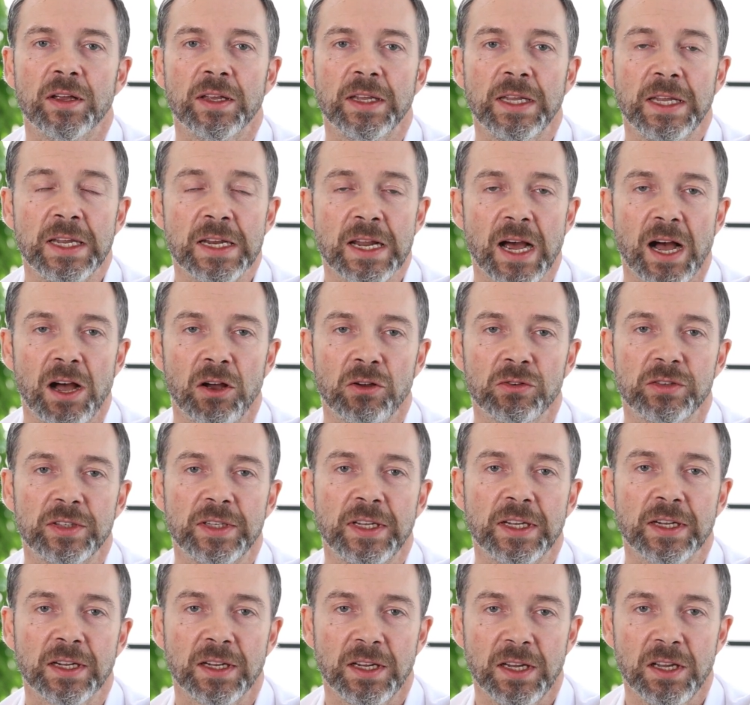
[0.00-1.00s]
in-house
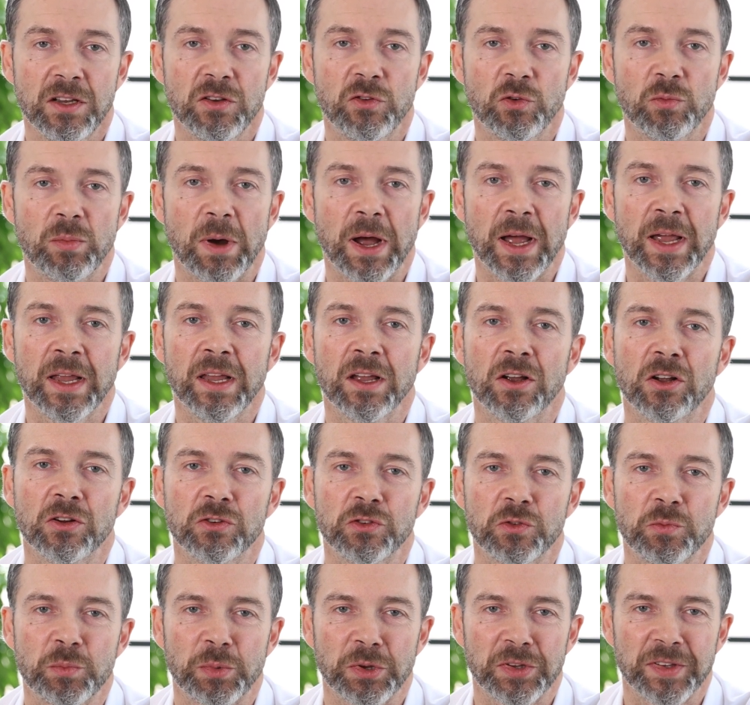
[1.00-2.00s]
here in Dubai,
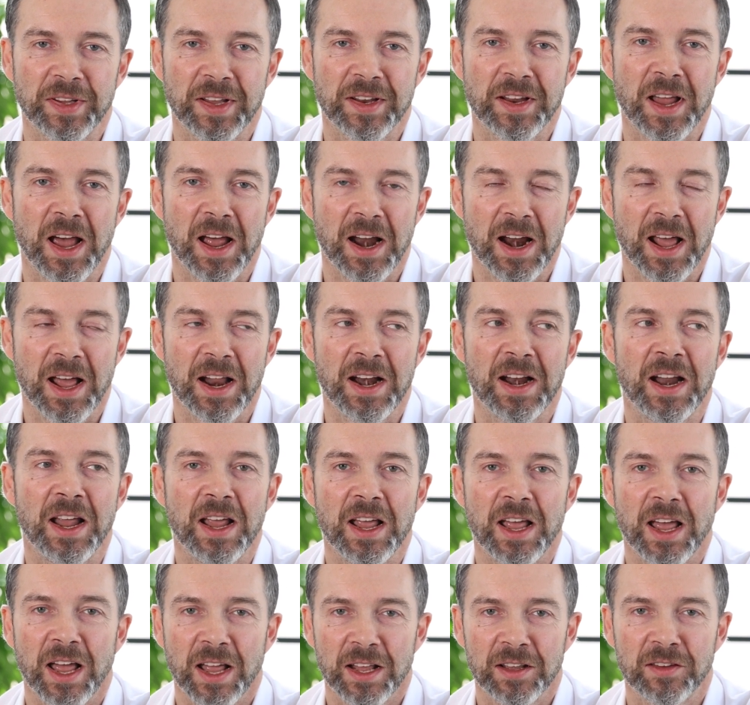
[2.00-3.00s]
100% halal
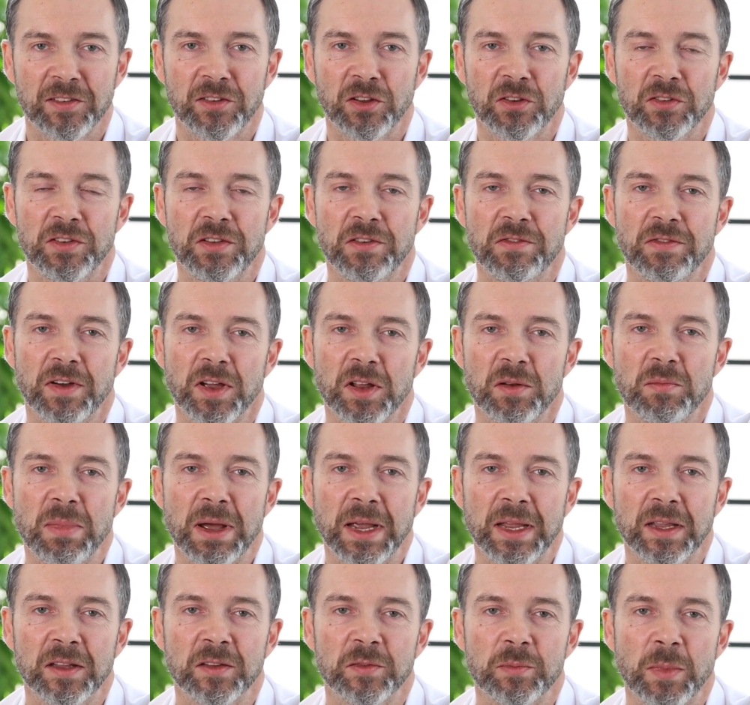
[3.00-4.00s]
and certified
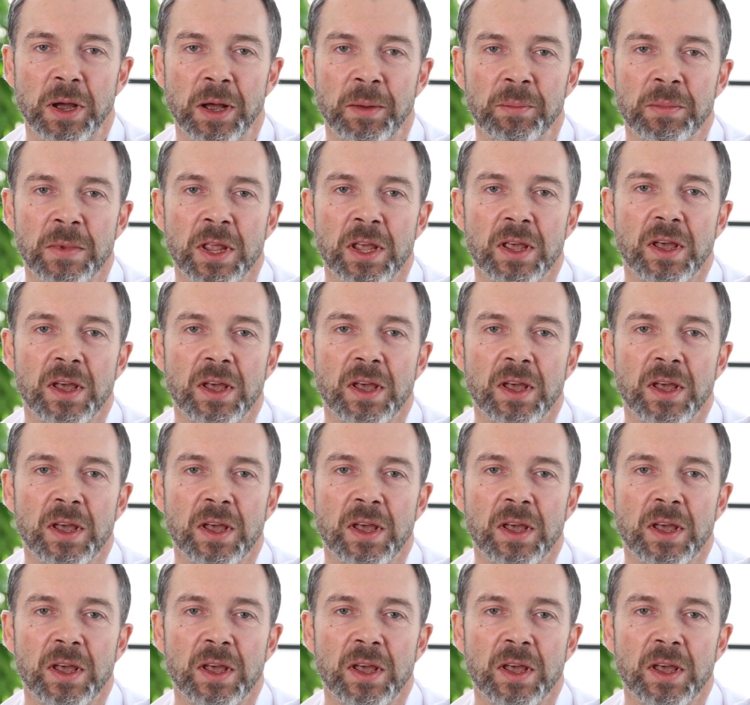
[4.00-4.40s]
by ESMA.